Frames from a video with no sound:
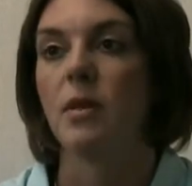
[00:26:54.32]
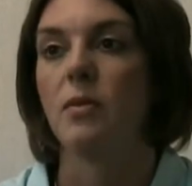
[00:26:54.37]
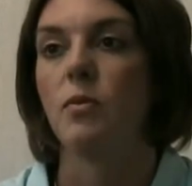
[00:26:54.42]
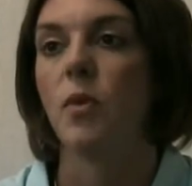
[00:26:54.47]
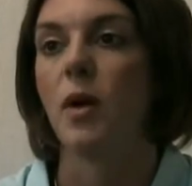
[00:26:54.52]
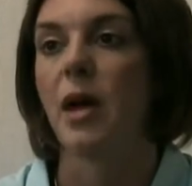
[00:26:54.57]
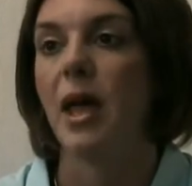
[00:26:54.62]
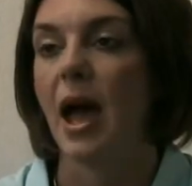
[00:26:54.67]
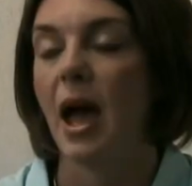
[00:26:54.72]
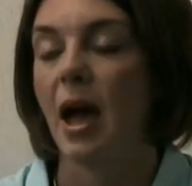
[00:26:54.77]

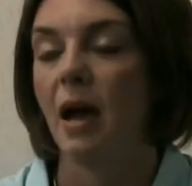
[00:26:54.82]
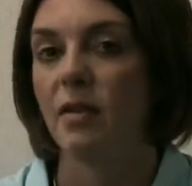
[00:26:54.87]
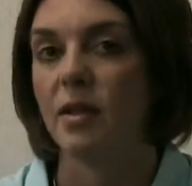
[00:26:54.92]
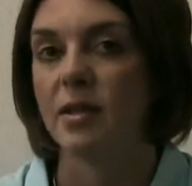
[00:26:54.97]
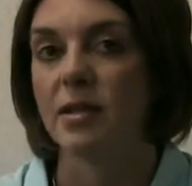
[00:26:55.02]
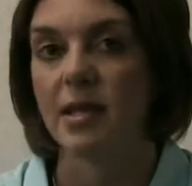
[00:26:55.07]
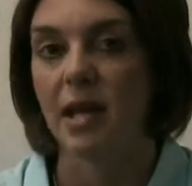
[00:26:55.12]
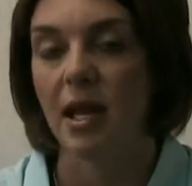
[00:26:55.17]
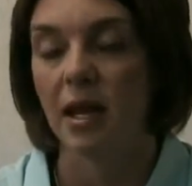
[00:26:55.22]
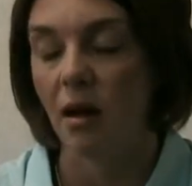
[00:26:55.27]
we have a
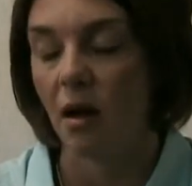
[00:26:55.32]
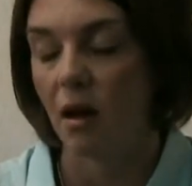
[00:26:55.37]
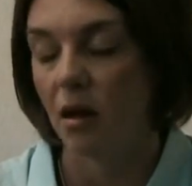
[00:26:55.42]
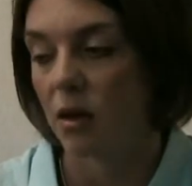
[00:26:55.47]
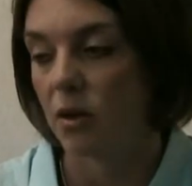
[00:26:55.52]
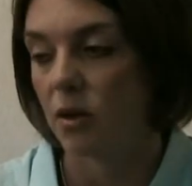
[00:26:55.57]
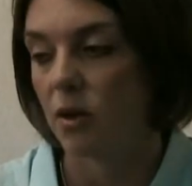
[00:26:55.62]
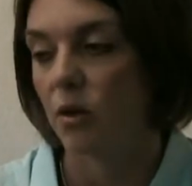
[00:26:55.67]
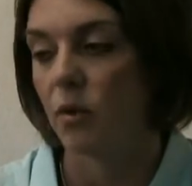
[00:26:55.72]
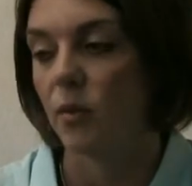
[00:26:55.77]
state
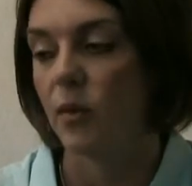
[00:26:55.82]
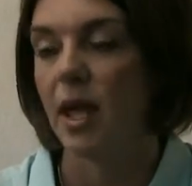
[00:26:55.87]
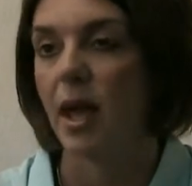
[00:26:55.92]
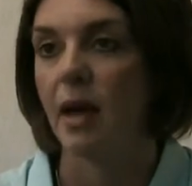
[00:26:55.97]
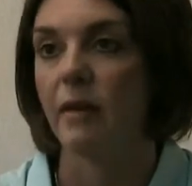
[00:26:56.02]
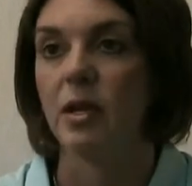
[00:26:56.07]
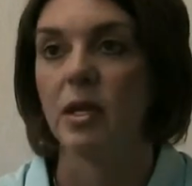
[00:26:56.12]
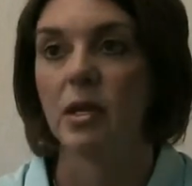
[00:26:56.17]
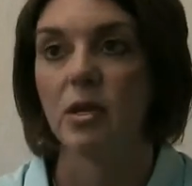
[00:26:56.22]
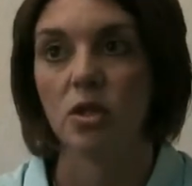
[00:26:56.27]
auditor, we
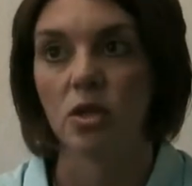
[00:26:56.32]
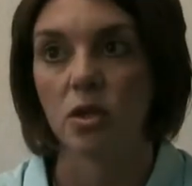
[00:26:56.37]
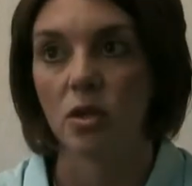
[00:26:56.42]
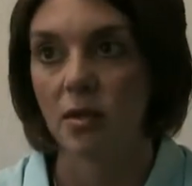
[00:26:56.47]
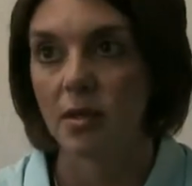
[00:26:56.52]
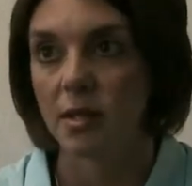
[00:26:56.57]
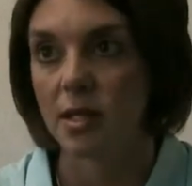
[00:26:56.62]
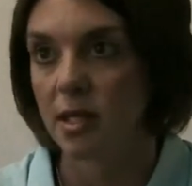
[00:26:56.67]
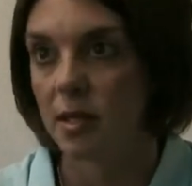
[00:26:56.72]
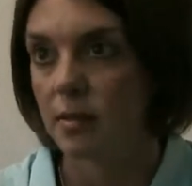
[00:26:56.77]
have an
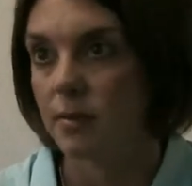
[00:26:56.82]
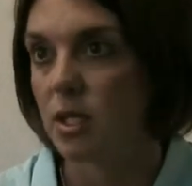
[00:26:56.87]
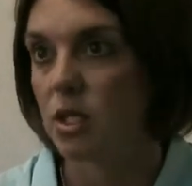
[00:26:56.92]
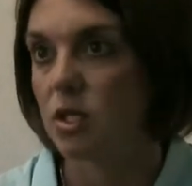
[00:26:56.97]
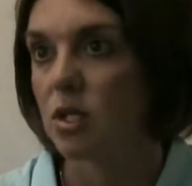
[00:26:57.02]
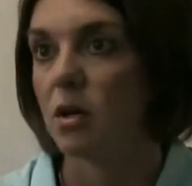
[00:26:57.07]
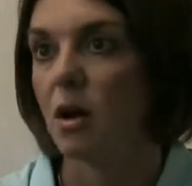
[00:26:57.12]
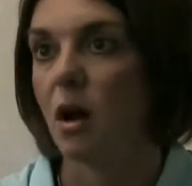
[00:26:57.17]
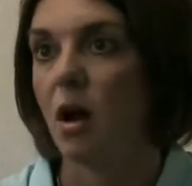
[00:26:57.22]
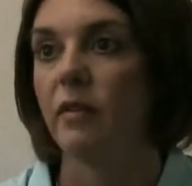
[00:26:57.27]
insurance
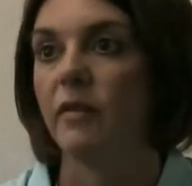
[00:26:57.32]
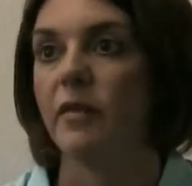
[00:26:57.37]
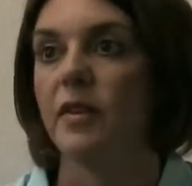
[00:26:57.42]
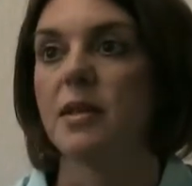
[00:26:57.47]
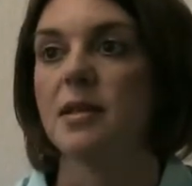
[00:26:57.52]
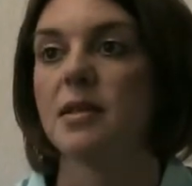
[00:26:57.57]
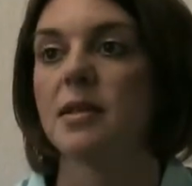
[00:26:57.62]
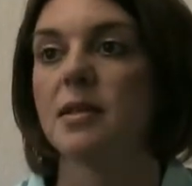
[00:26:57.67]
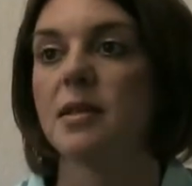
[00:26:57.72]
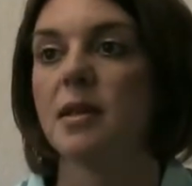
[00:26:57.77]
commission
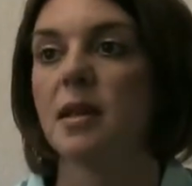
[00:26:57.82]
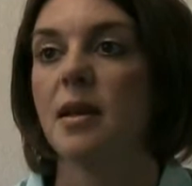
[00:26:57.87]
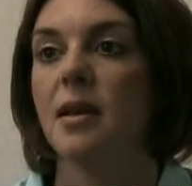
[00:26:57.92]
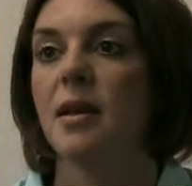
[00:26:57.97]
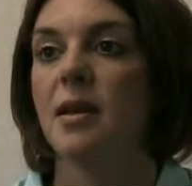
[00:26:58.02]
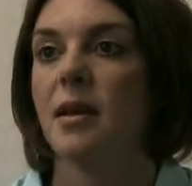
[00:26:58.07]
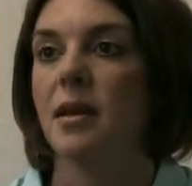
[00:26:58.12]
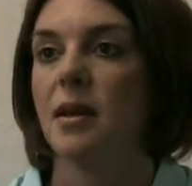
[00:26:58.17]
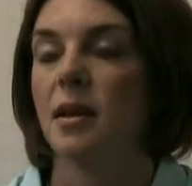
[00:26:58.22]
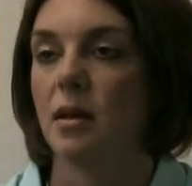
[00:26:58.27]
office.
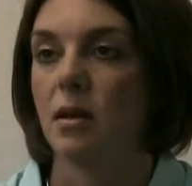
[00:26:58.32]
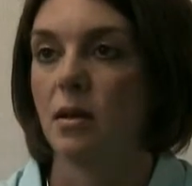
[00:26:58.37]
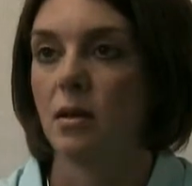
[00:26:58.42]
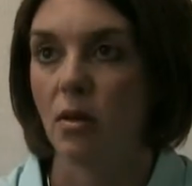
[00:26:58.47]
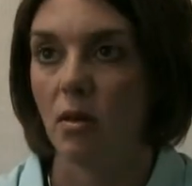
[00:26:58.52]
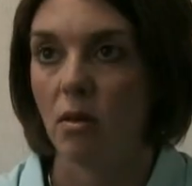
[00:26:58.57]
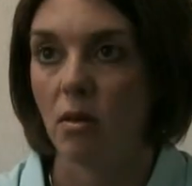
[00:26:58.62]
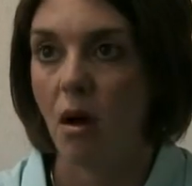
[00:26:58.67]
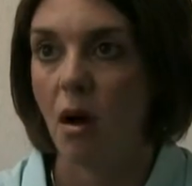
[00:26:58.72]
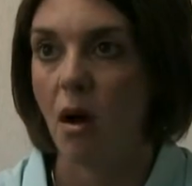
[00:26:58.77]

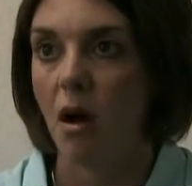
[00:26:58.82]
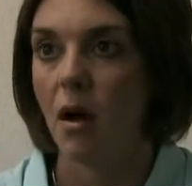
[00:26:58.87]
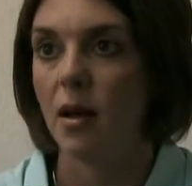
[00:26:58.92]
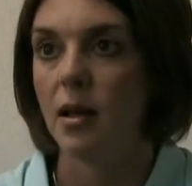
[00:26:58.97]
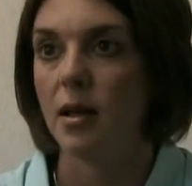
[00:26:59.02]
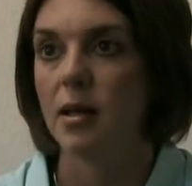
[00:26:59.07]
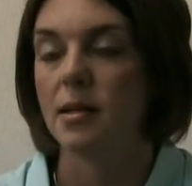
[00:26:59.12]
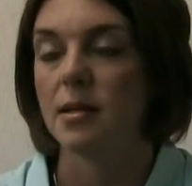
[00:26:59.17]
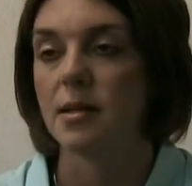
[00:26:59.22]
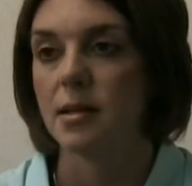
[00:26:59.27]
The law
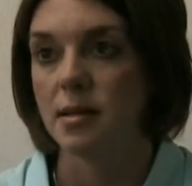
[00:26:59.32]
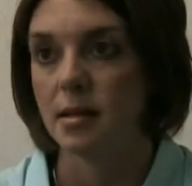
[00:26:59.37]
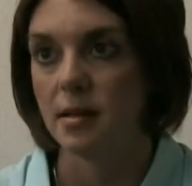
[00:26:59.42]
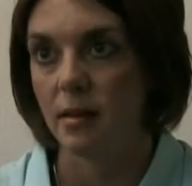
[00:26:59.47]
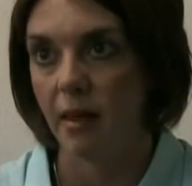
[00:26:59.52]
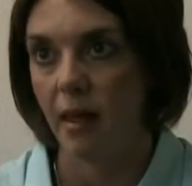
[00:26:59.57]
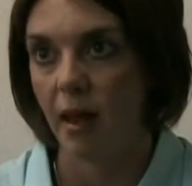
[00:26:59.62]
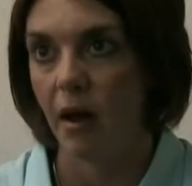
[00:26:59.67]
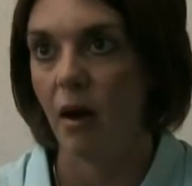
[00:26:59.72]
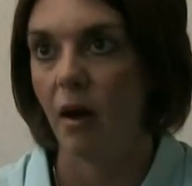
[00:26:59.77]
is
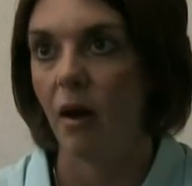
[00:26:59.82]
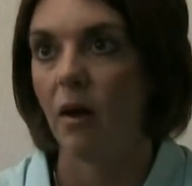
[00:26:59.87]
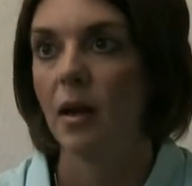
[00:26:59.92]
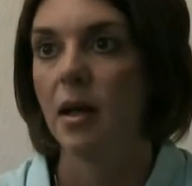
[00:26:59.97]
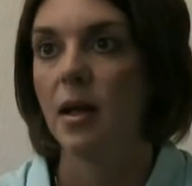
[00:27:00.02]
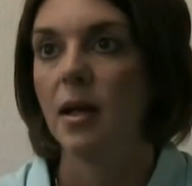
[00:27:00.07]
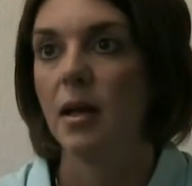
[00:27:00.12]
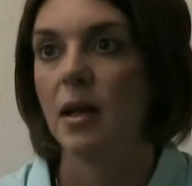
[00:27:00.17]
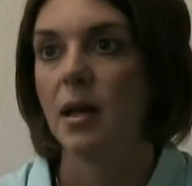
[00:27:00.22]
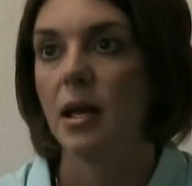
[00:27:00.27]
there.
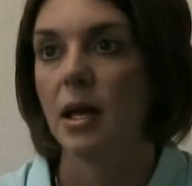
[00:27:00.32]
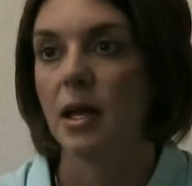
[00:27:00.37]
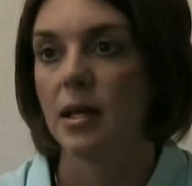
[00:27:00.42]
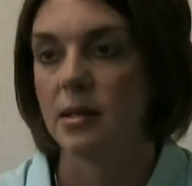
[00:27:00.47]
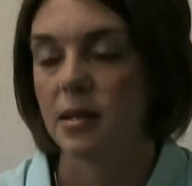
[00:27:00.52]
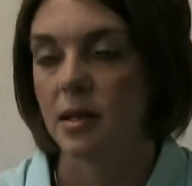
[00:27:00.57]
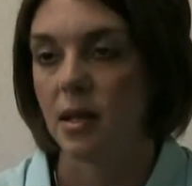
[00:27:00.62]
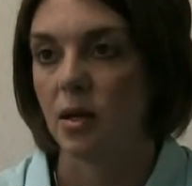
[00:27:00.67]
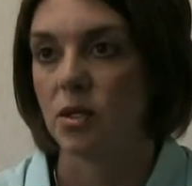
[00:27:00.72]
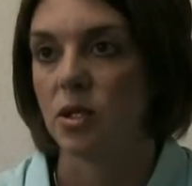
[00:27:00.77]

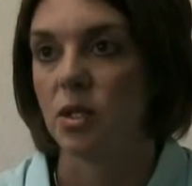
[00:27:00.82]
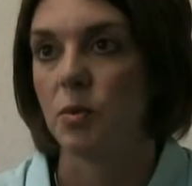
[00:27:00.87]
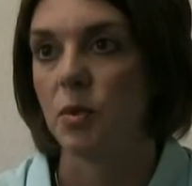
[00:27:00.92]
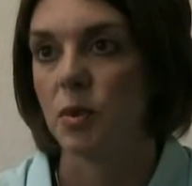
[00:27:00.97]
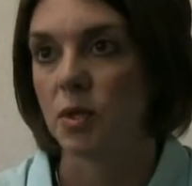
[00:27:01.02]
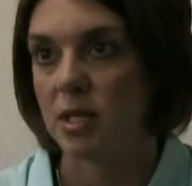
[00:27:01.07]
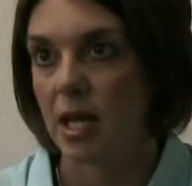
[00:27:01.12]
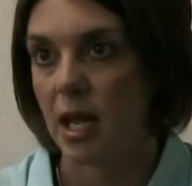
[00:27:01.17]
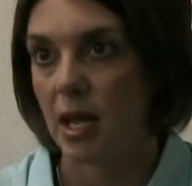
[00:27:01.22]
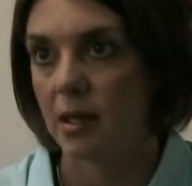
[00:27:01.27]
It's there to
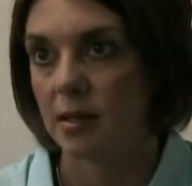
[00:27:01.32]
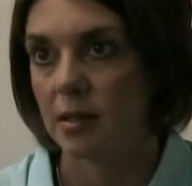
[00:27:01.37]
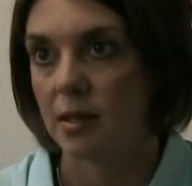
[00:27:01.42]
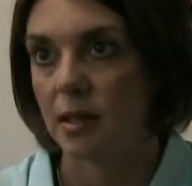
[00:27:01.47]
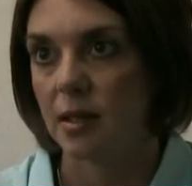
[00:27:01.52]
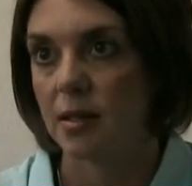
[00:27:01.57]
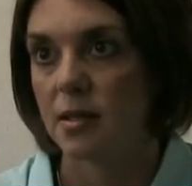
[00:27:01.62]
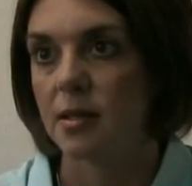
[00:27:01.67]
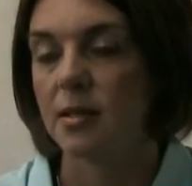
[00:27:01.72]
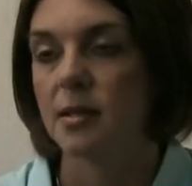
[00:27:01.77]
protect
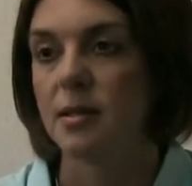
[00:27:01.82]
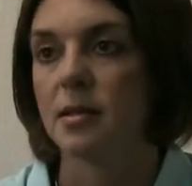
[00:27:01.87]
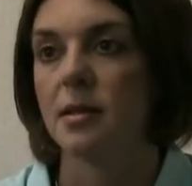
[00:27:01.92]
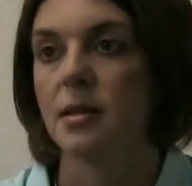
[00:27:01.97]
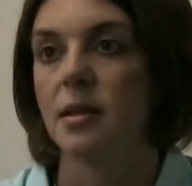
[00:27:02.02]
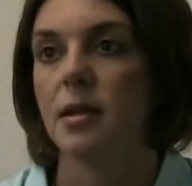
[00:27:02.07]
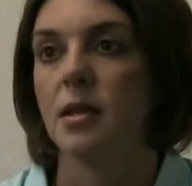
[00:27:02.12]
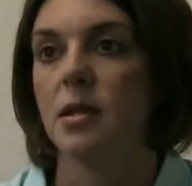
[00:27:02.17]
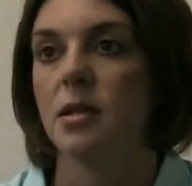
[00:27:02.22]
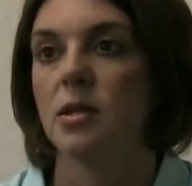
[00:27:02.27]
us,
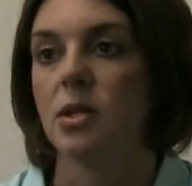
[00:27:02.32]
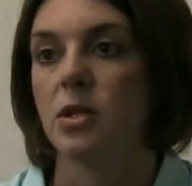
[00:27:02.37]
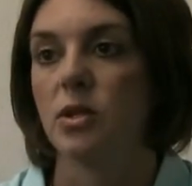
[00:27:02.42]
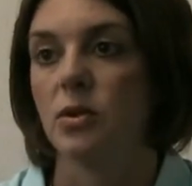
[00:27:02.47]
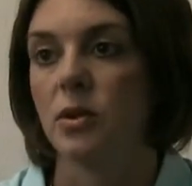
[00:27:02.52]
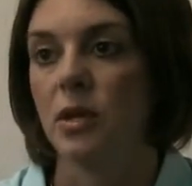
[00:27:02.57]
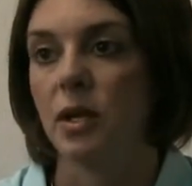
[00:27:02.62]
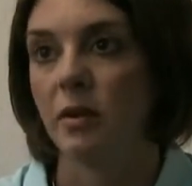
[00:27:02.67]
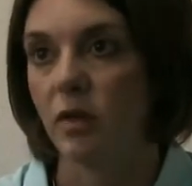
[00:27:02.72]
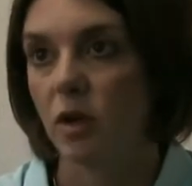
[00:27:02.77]
to
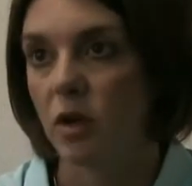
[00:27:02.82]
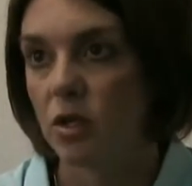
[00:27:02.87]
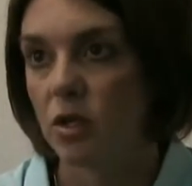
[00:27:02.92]
give our